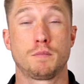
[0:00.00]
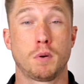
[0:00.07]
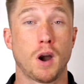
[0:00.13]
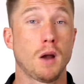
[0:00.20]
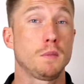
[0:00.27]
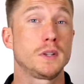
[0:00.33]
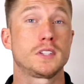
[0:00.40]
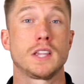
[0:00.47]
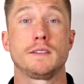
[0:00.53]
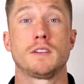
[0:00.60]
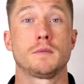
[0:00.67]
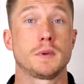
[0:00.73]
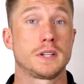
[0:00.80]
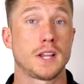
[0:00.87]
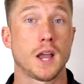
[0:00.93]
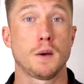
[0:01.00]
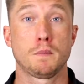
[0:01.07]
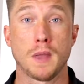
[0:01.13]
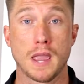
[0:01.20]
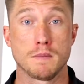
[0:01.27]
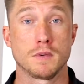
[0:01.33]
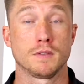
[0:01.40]
probably saved up a down
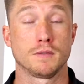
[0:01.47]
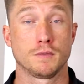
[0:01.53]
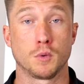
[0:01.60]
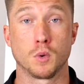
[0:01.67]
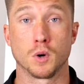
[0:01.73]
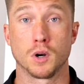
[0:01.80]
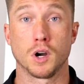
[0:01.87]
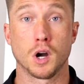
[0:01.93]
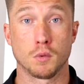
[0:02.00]
payment for